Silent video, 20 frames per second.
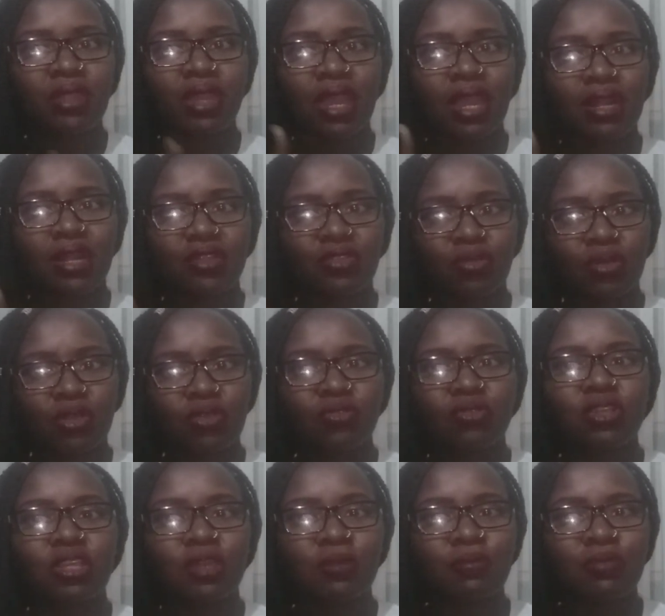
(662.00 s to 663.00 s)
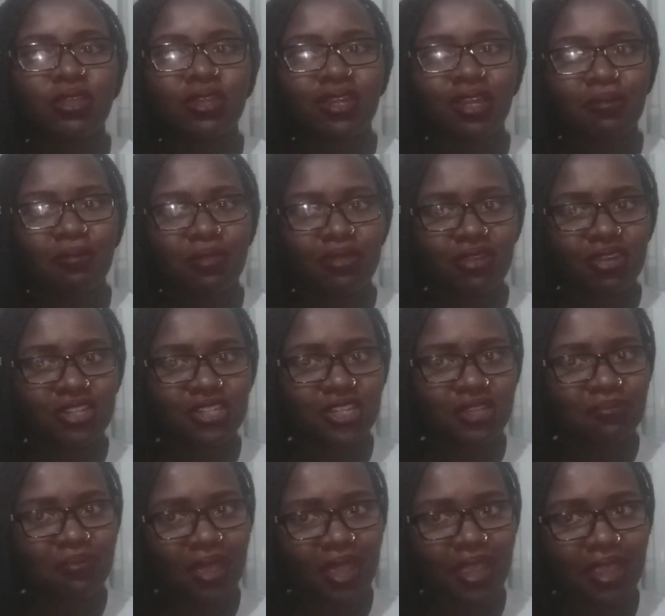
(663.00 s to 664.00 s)
and it's going to keep the nappy rash
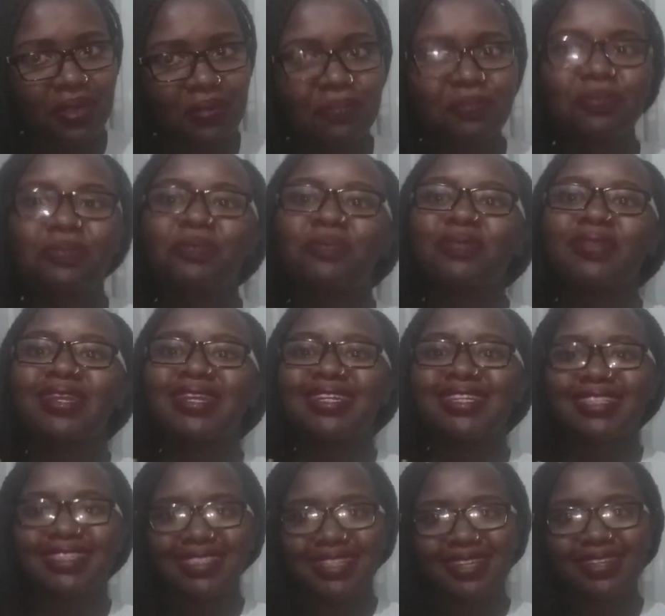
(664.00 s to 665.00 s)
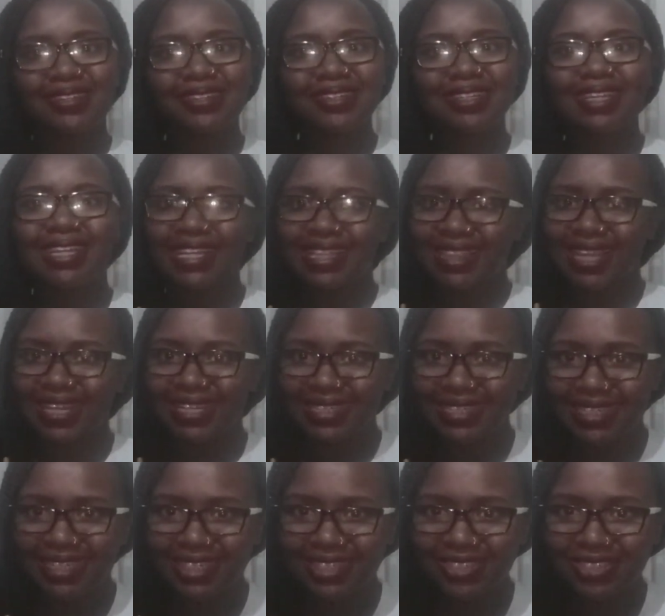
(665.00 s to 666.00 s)
at bay. So that's
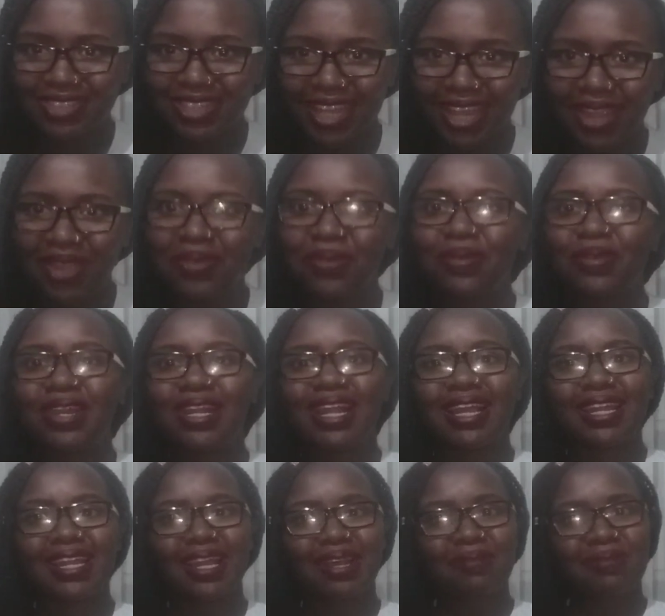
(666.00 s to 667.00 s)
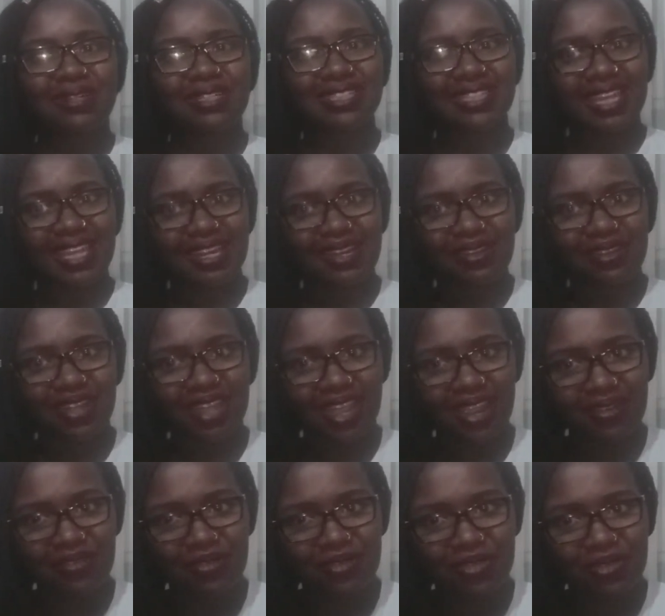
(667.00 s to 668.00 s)
it today. We were learning about
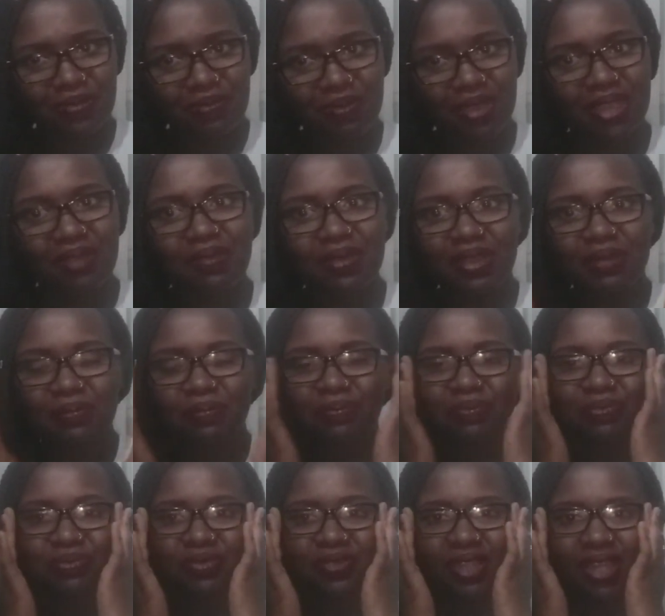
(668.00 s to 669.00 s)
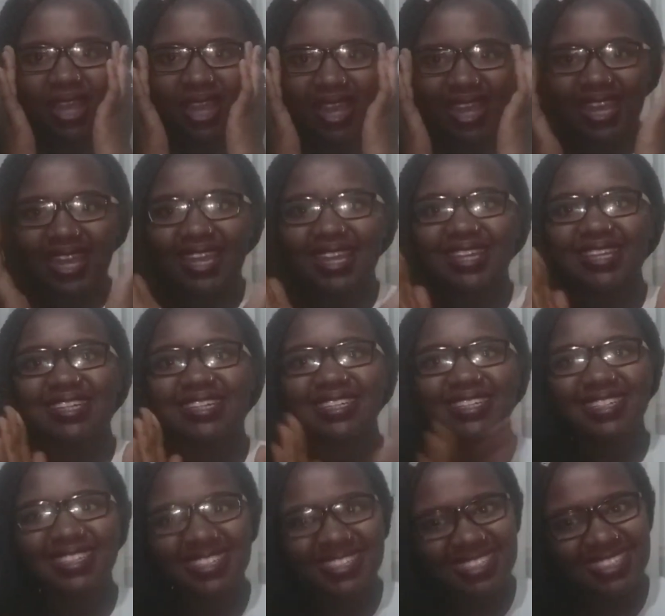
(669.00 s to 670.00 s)
skincare for the baby. And
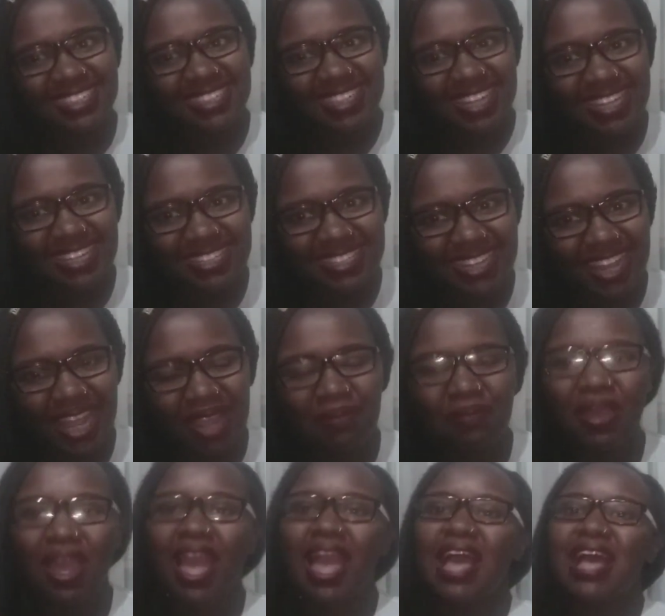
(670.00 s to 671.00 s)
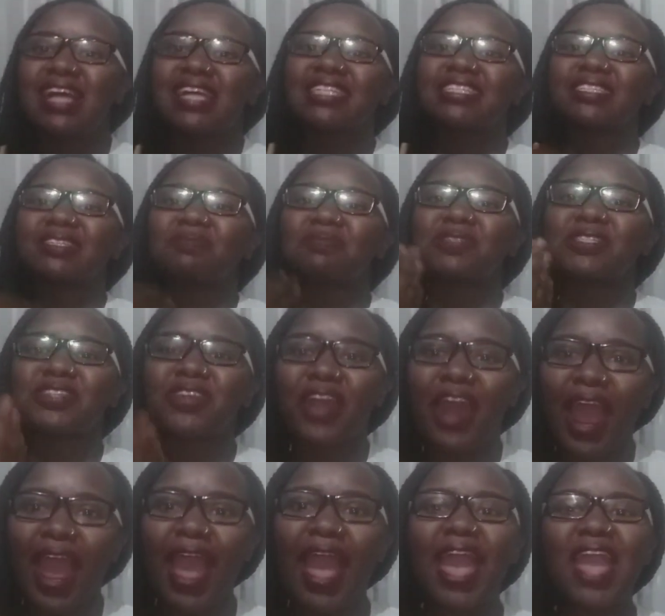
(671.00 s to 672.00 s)
till next time,
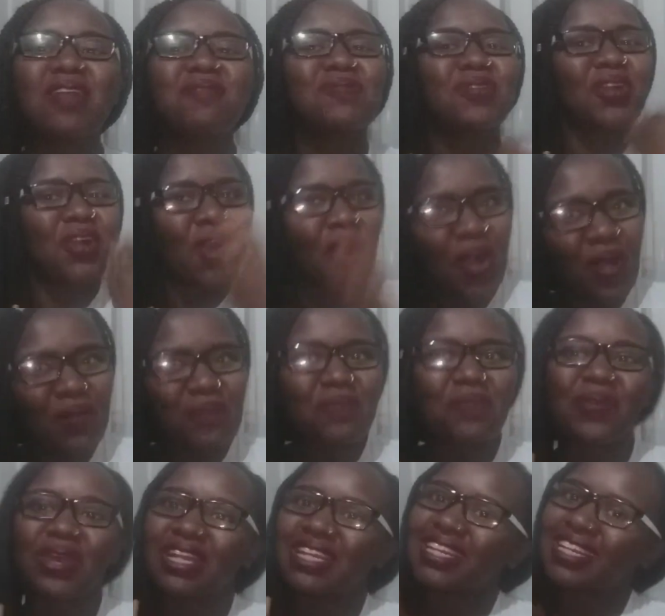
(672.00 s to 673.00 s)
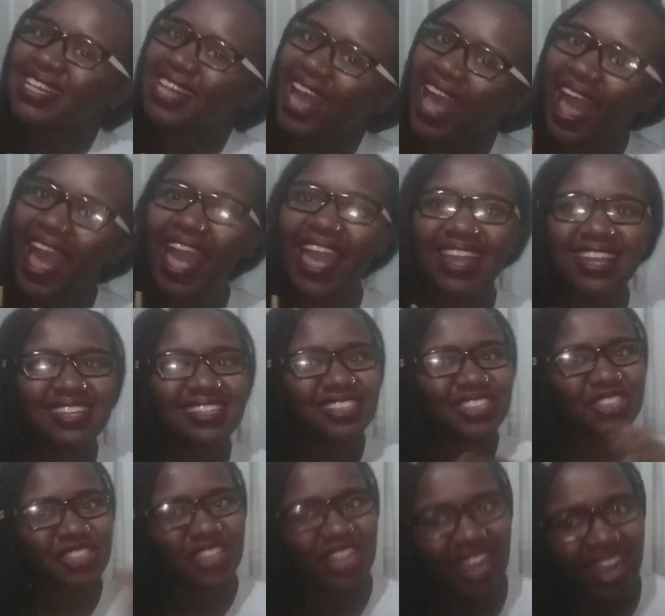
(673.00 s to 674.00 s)
subscribe, comment, like,
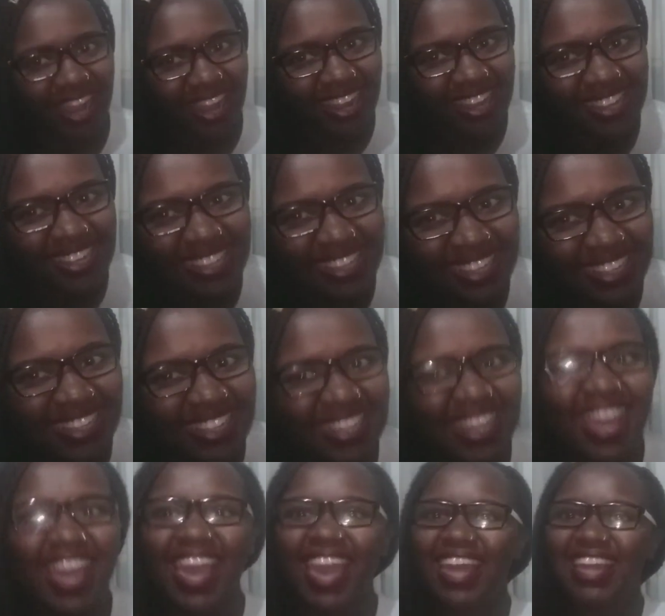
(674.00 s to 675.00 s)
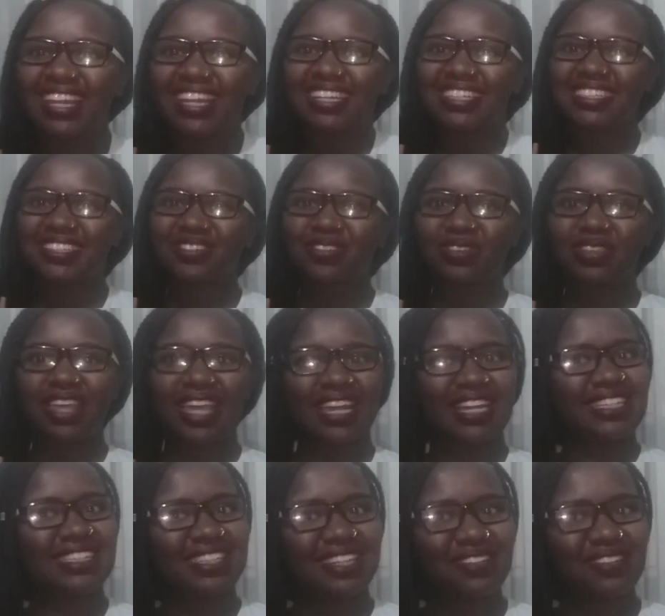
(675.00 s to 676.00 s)
share, and let's grow the
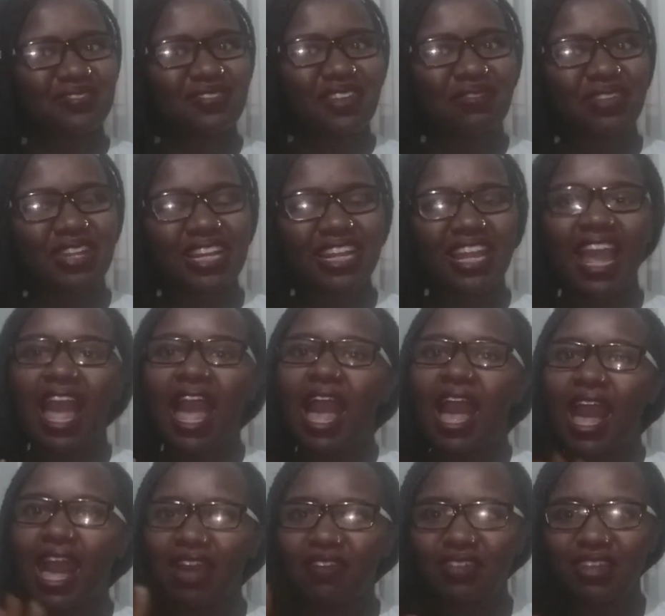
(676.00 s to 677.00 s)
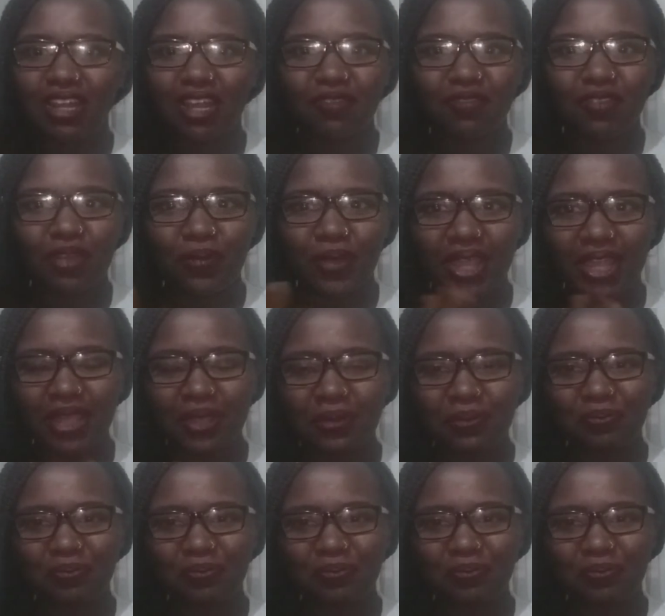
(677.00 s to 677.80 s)
Elysian family. Have a lovely week.